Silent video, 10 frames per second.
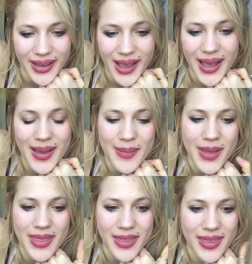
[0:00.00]

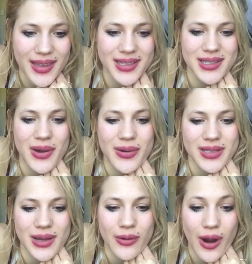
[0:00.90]
The thing is though, is
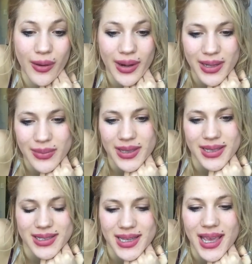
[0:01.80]
that we're already
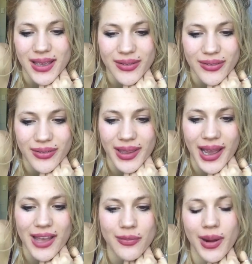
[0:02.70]
being safe. Like
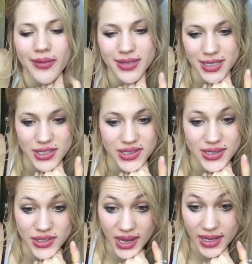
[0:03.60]
I have privacy
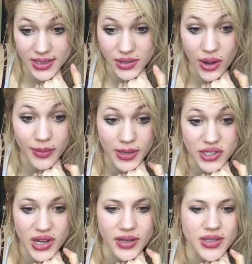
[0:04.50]
settings on my
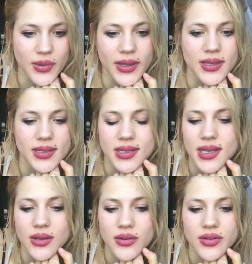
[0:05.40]
channel so I can
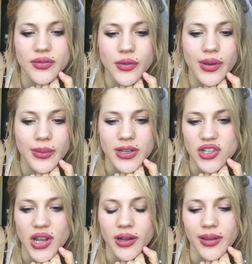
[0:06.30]
see who's viewing my
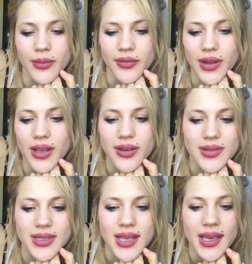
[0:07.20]
channel and my
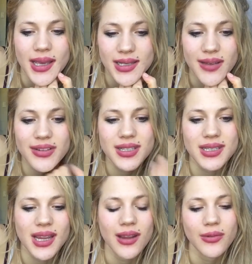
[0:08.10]
videos. It's obviously
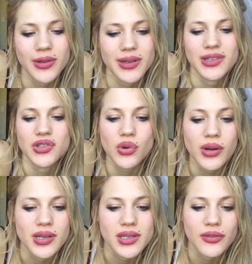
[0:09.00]
scary when you hear
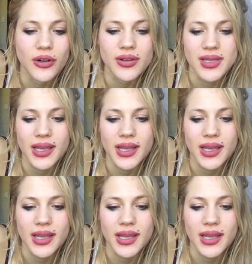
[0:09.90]
stories of girls that